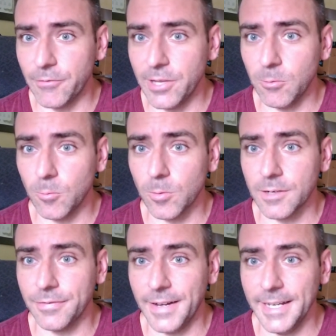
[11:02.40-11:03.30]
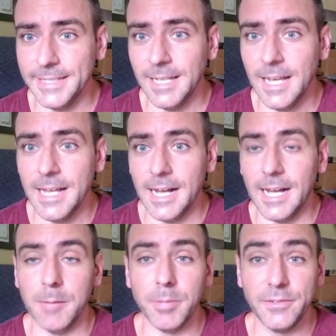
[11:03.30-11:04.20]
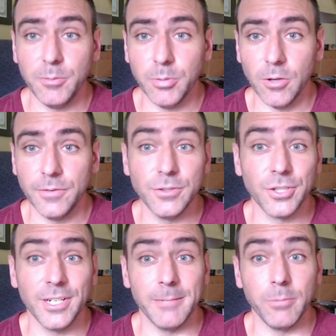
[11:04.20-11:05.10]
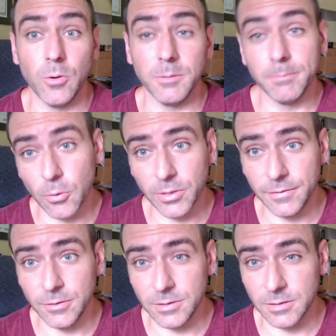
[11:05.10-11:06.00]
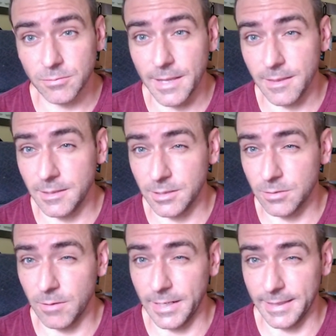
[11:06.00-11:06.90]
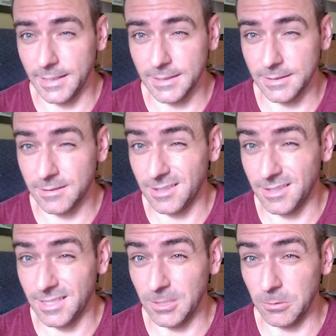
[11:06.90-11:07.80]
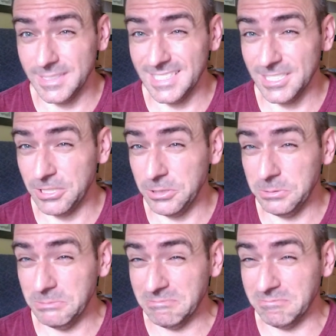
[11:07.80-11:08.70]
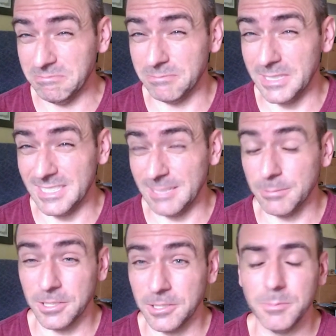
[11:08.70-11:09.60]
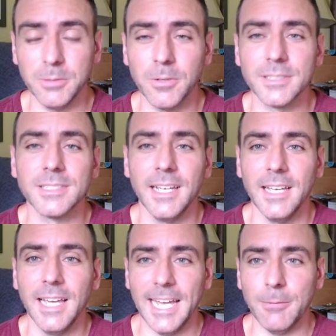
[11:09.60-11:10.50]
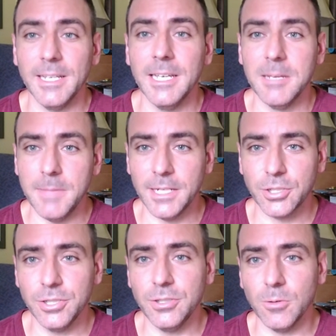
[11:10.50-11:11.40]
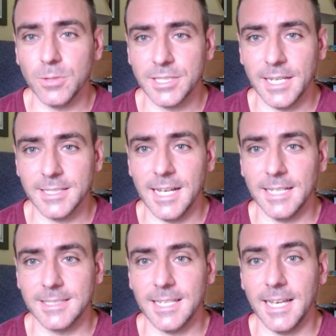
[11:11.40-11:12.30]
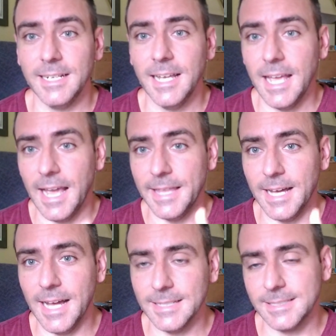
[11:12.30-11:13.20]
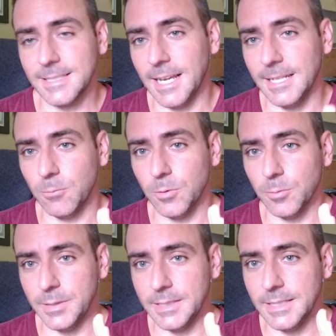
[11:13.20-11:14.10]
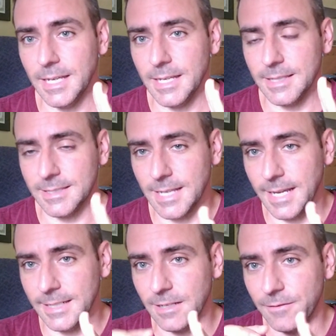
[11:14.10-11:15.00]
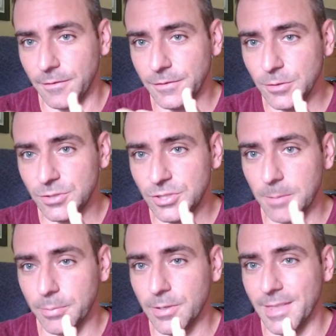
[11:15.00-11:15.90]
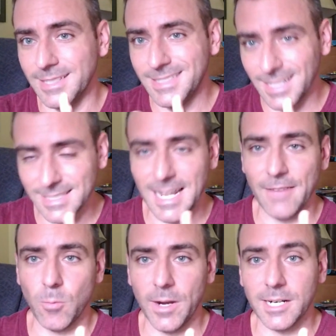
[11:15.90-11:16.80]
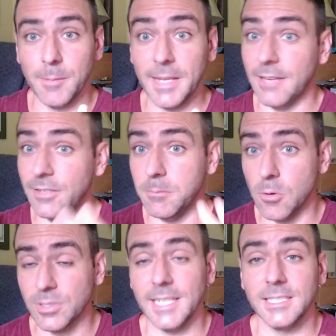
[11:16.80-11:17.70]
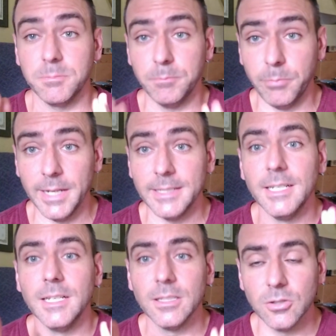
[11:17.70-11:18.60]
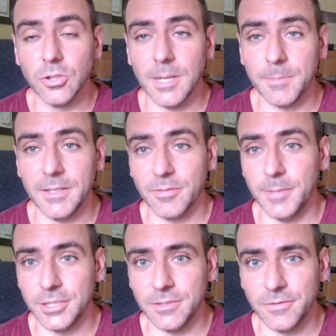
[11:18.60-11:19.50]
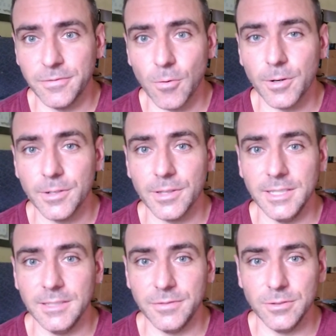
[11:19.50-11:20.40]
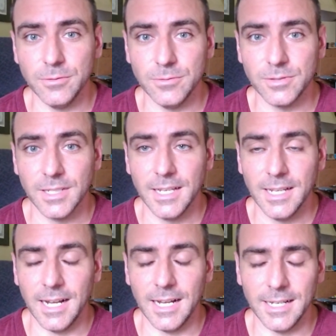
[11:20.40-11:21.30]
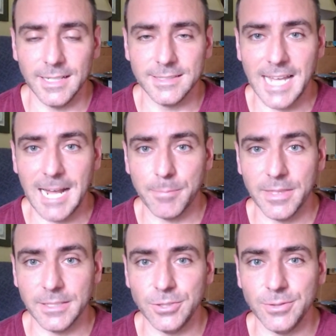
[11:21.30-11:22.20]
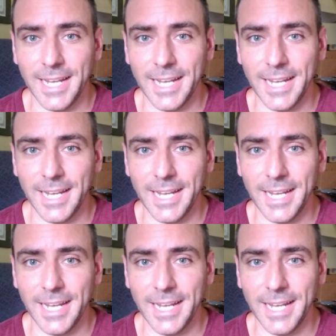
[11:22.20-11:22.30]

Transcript: everything will work fine. Uh, but if you blow a fuse, you're going to end up blowing both the fuses rather than just one, I think is the only issue. But it seems like it could be worse. Anyway, make sure you know which side is the hot side. And the hot side will be the side of the fuse jumper that doesn't have the wire coming out of it in most cases. But look up the information for the fuse uh, tap that you